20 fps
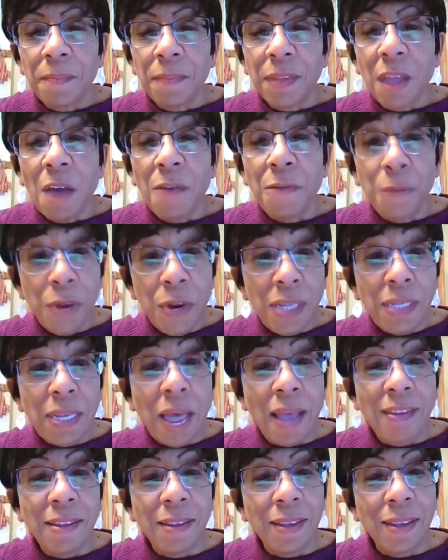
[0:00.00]
of
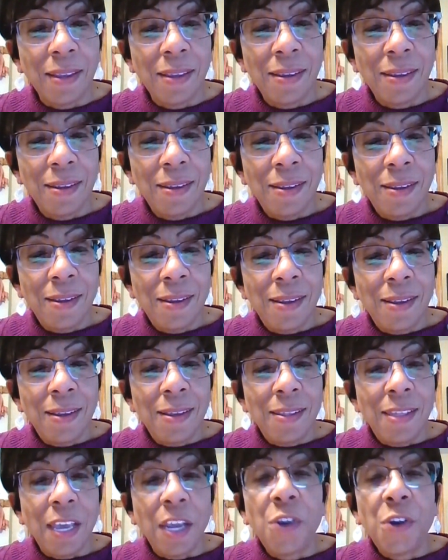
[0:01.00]
realizing
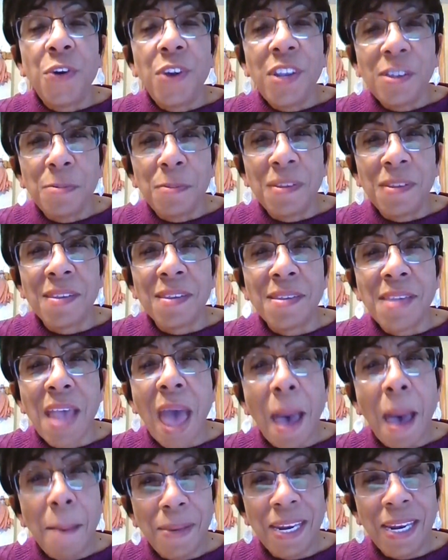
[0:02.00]
that Christmas is
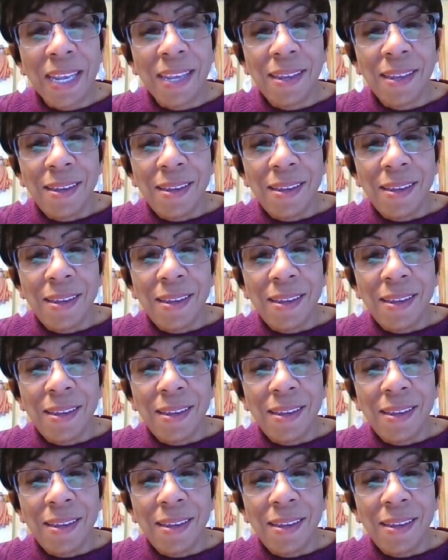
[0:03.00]
happening